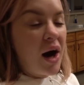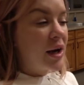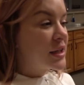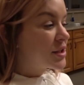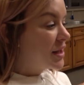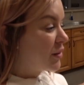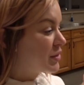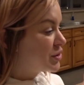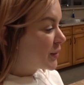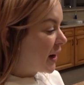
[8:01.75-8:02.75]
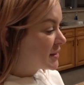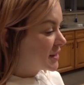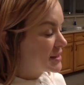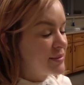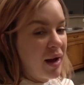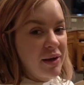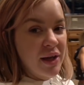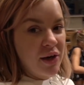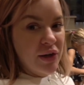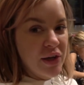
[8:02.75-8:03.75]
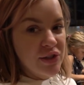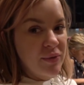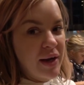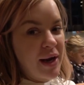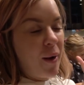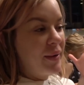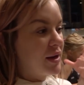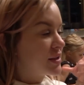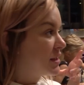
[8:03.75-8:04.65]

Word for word: Honestly, I wish you guys could smell it in our kitchen right now because